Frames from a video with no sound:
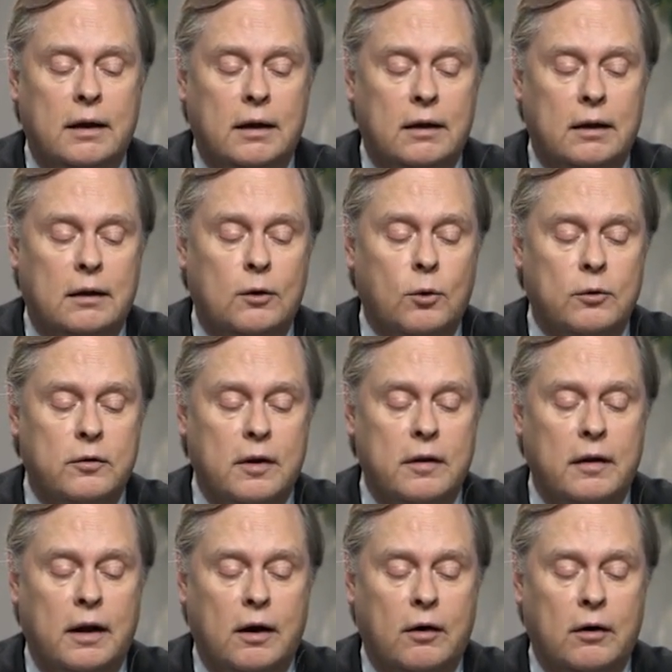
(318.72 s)
It goes
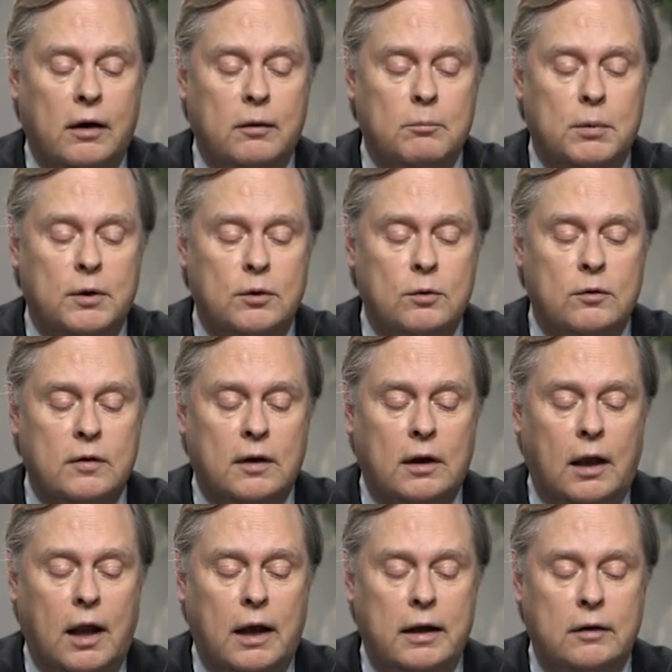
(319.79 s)
in there, and but using
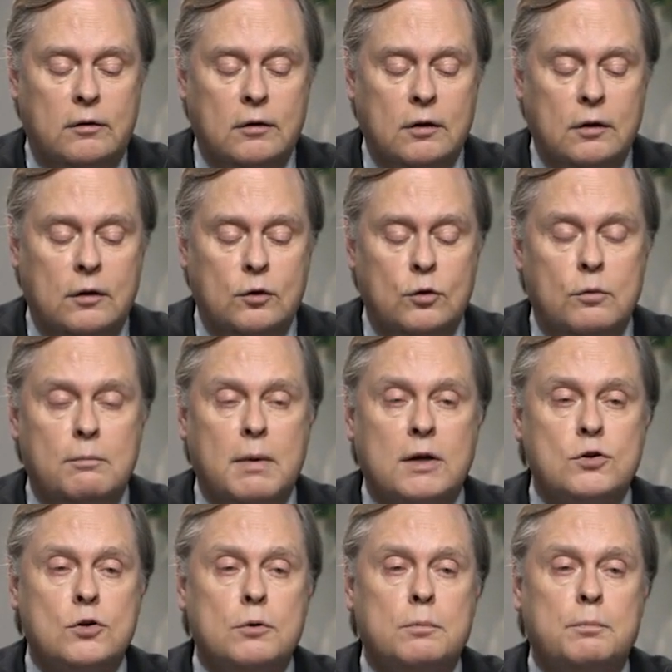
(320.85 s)
light, you
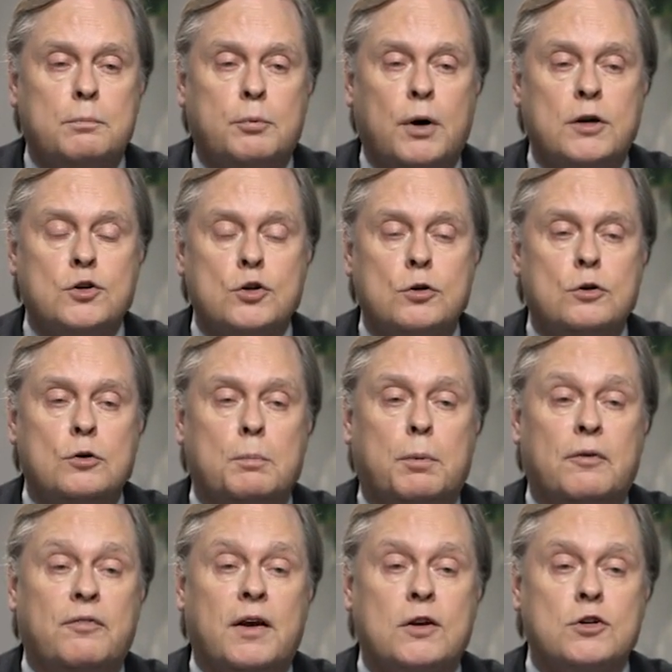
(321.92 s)
measure pressure to
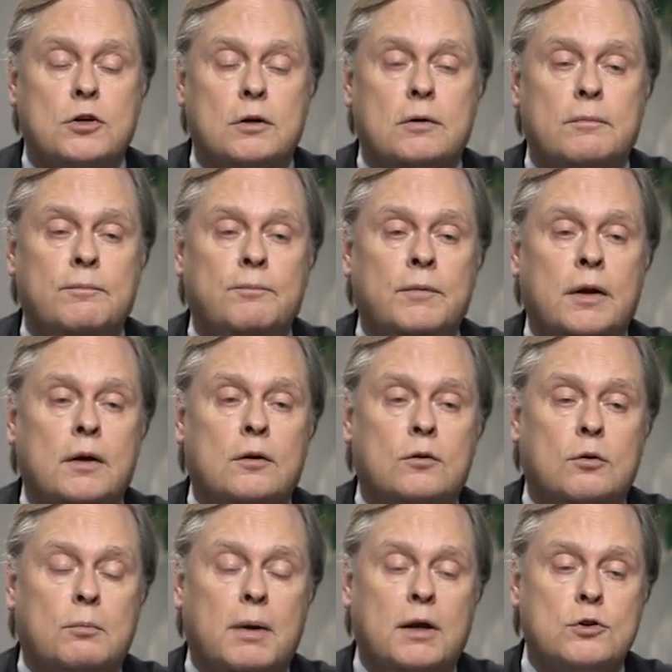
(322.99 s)
perfection
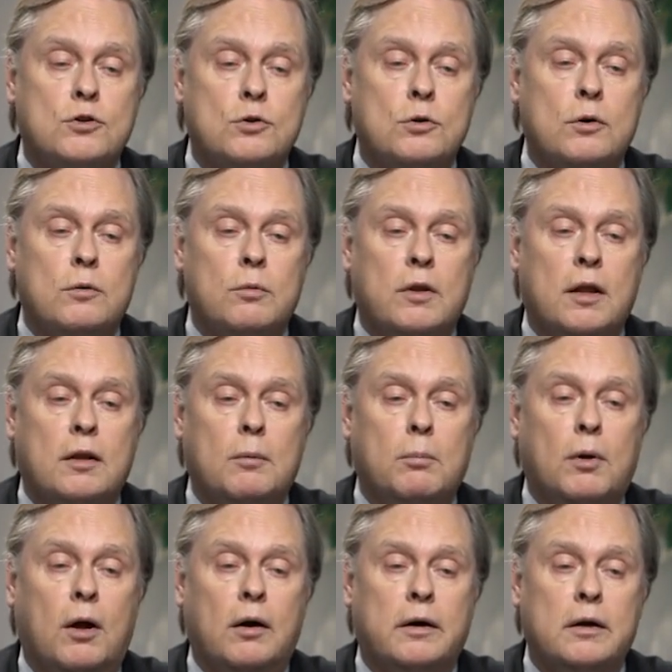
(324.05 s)
to make sure that the
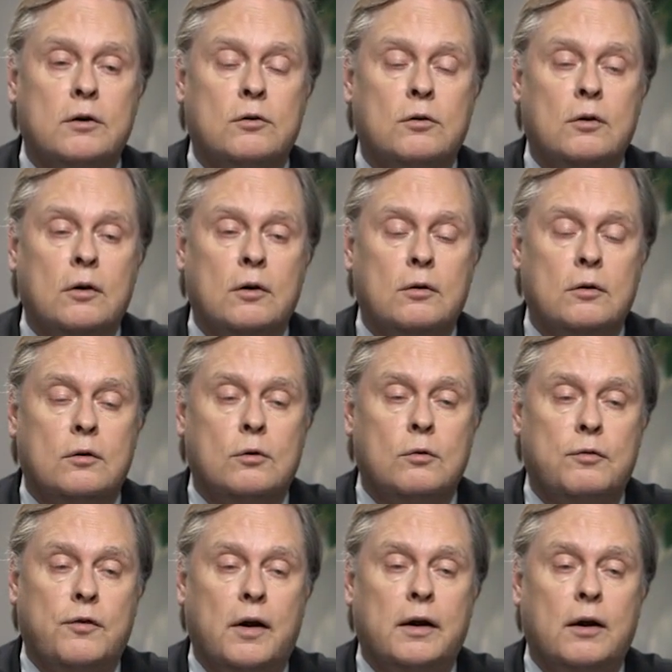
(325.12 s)
blockage,
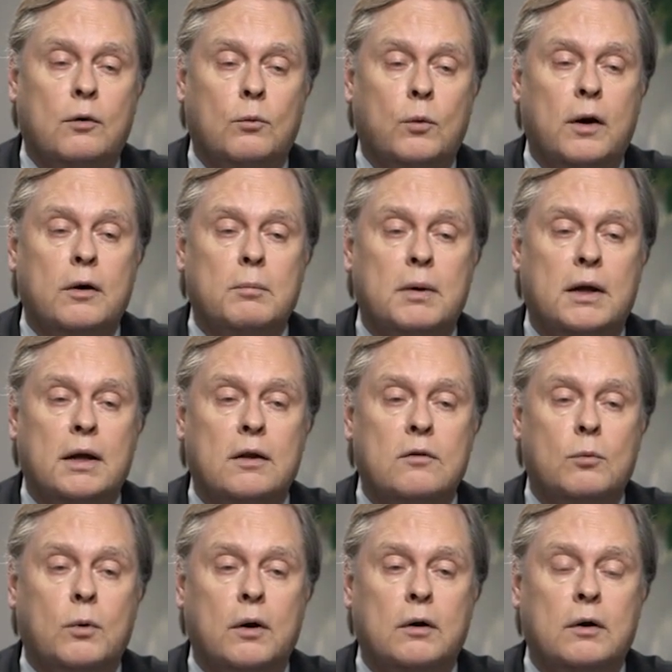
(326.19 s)
to find out where it
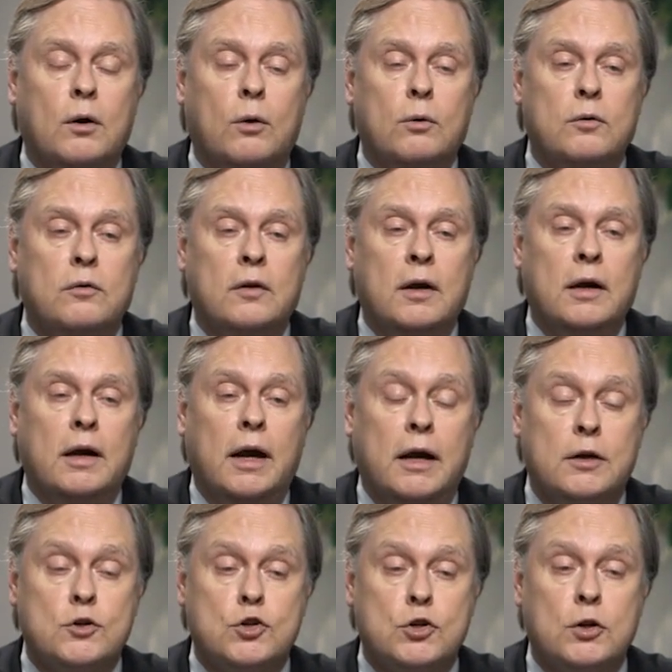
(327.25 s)
begins, where it goes,
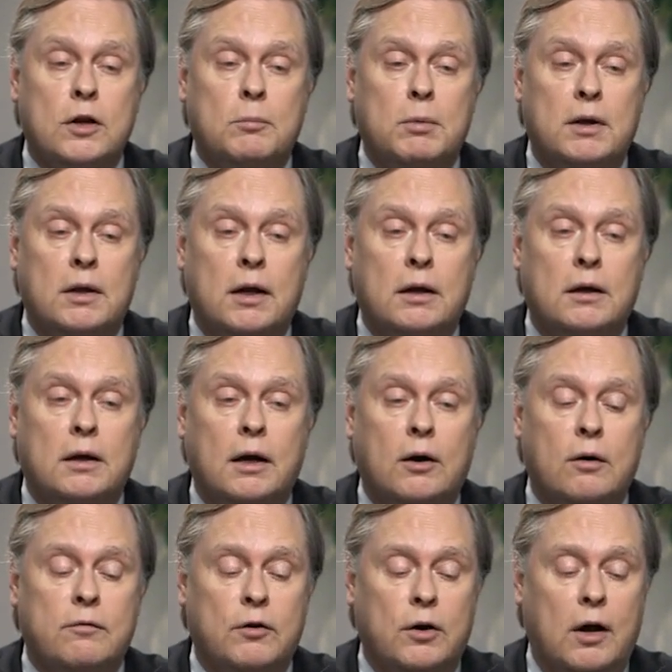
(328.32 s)
and should it be taken
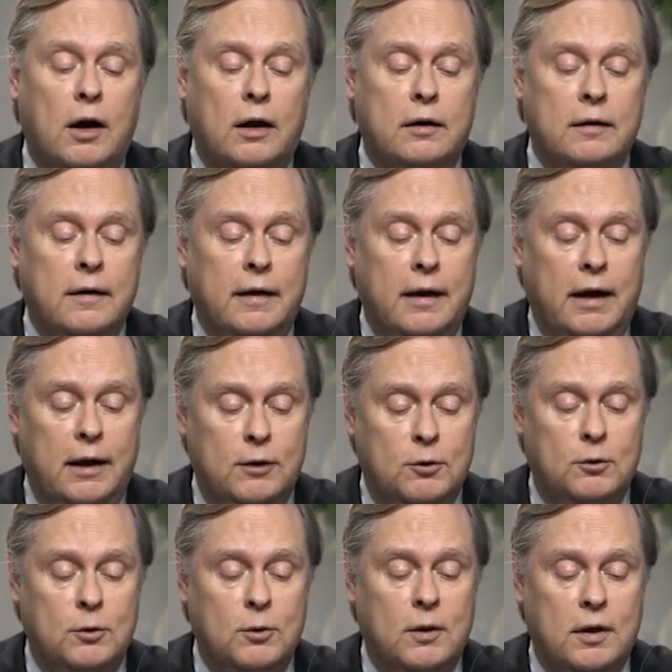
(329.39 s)
care of or not. And
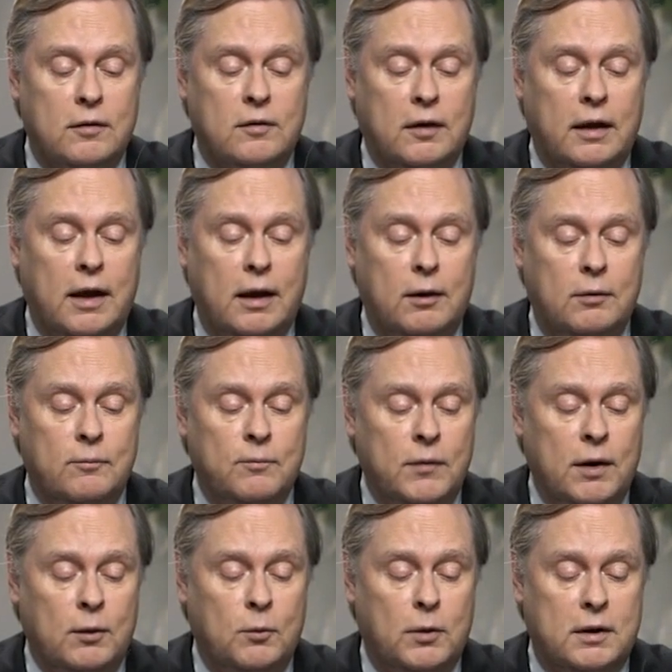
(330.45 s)
you do this, again,
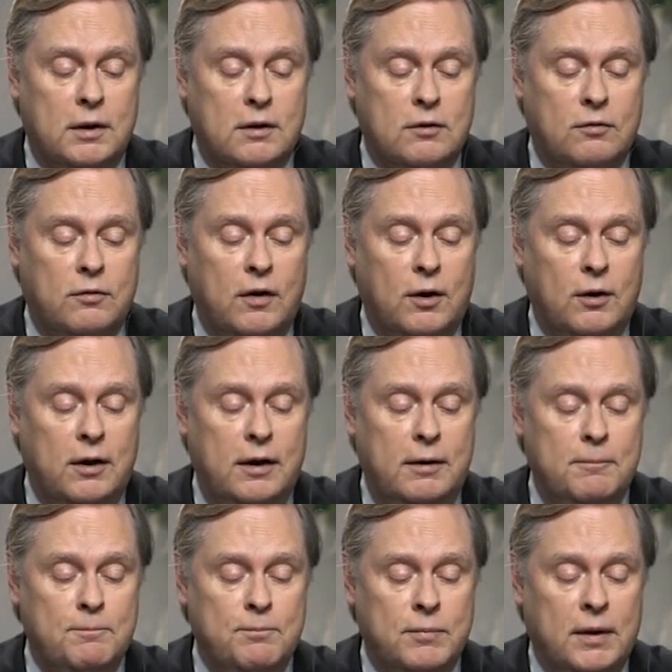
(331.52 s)
with this
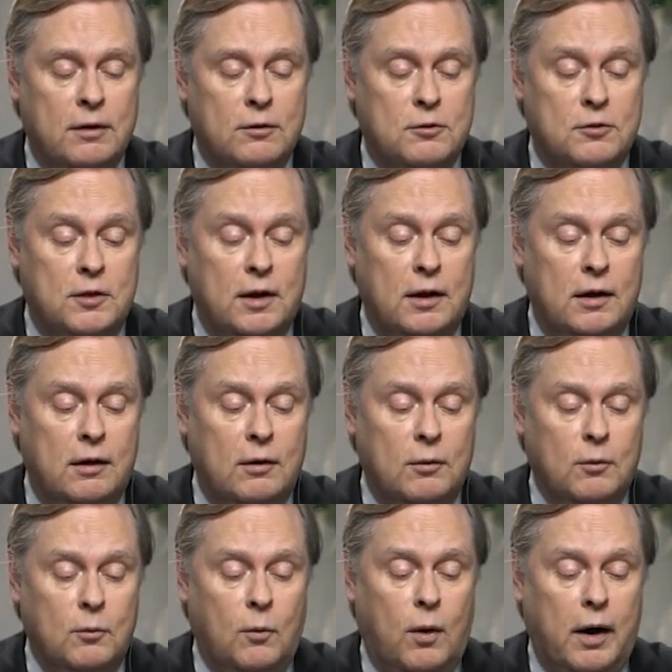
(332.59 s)
very thin
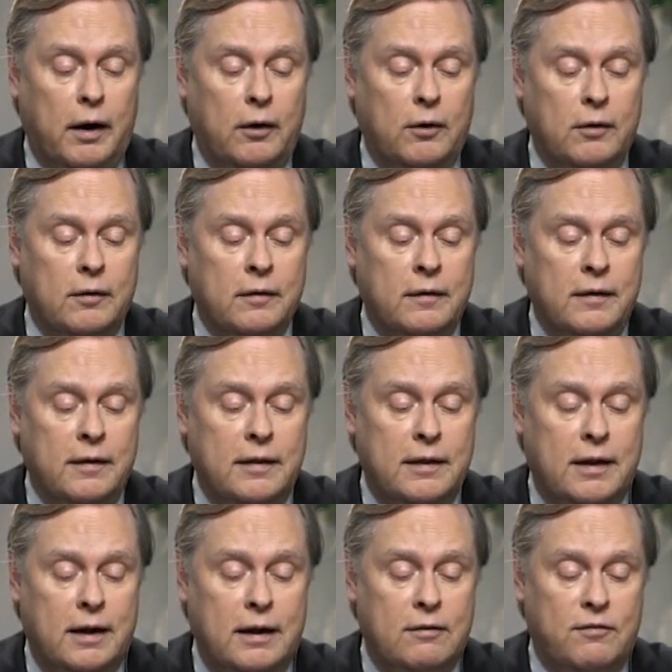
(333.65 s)
wire
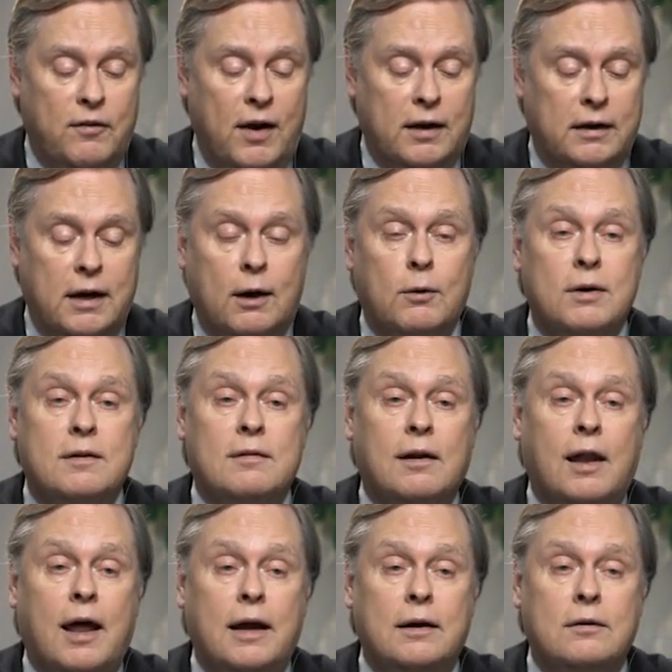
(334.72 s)
that, in fact, carries
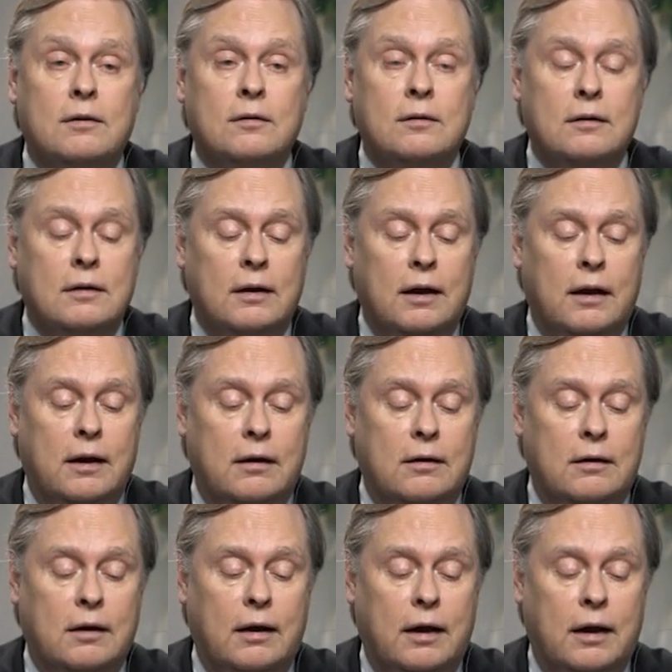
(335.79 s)
light,
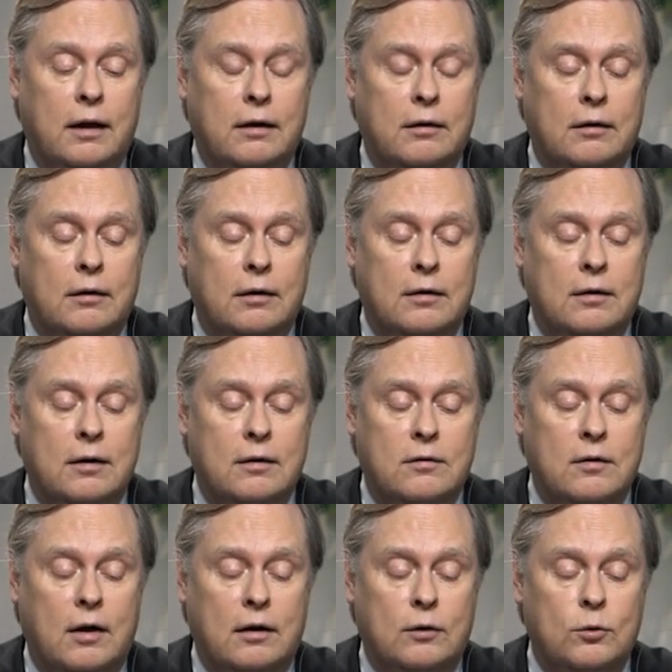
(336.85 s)
and it
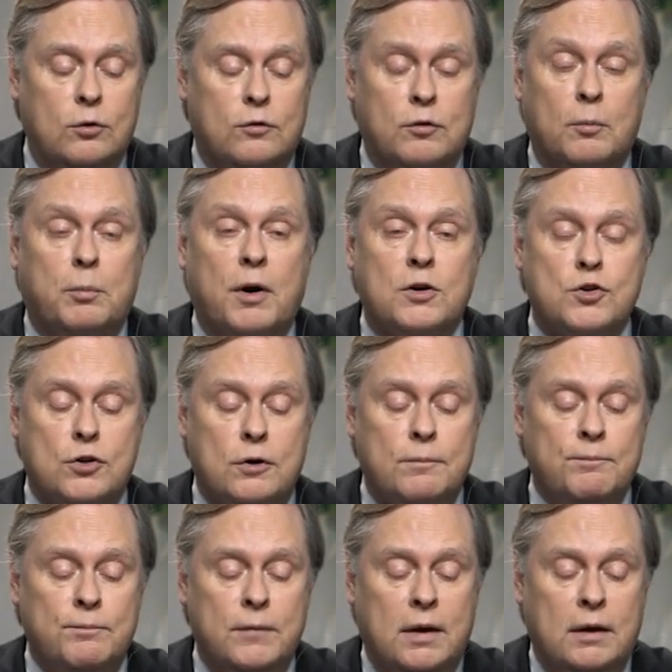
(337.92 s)
is not used for pressure.
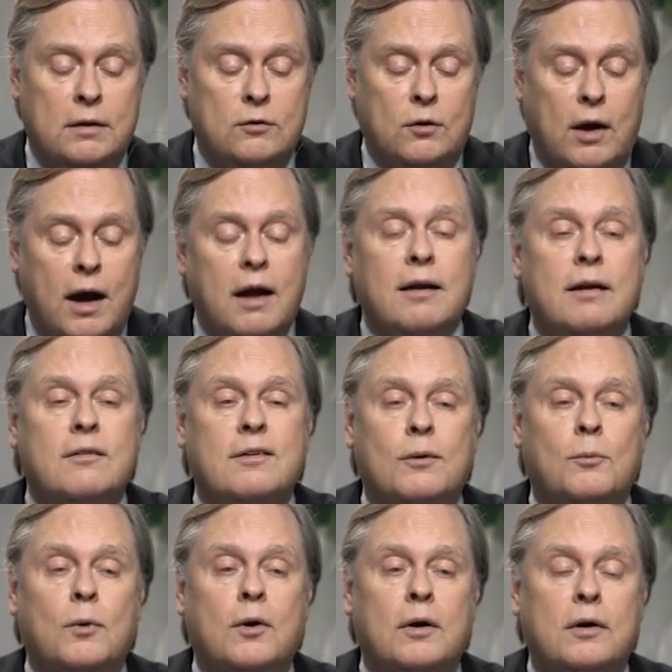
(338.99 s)
So how does
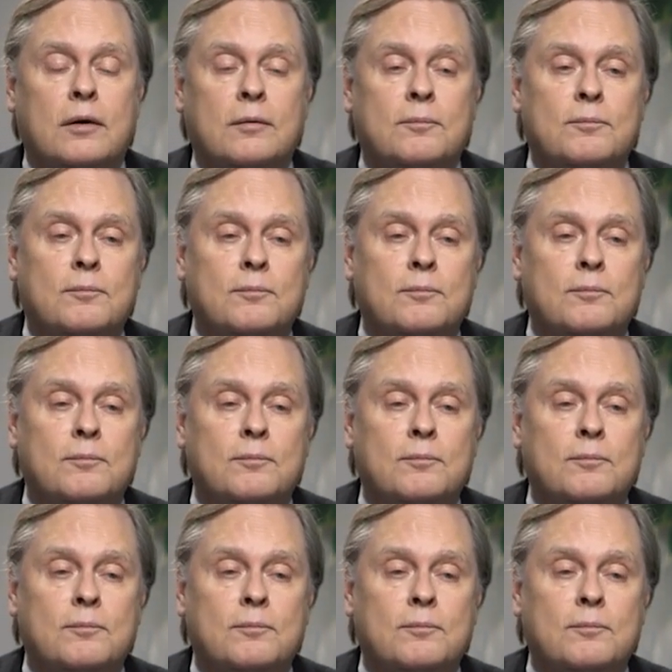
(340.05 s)
it work?